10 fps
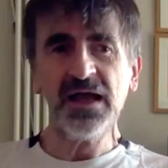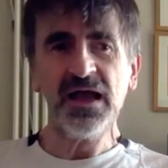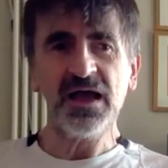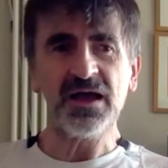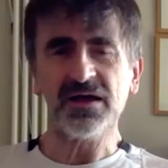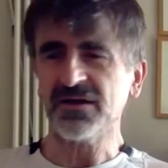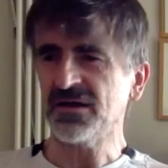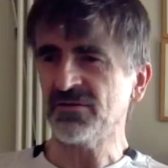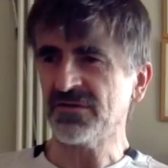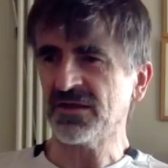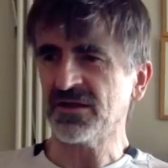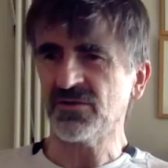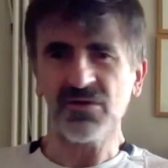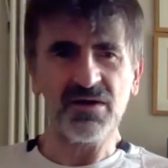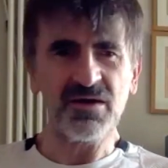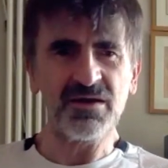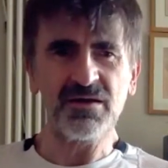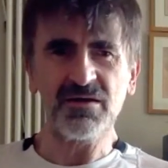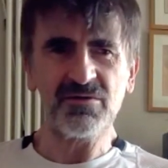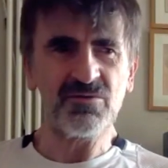and I was thinking,
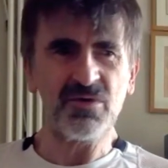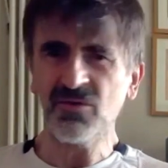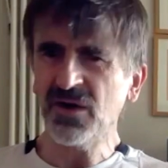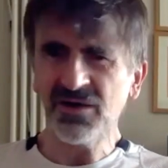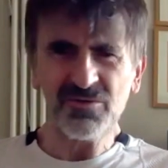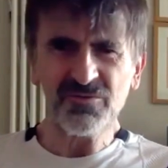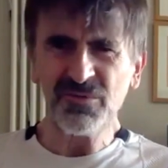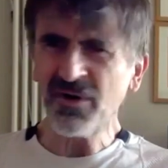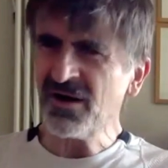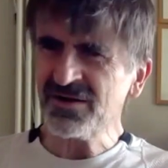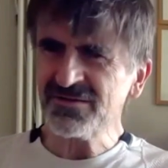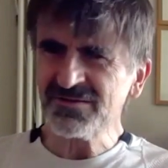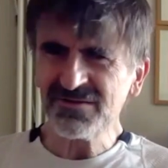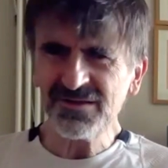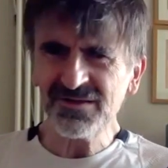what Parkinson's disease?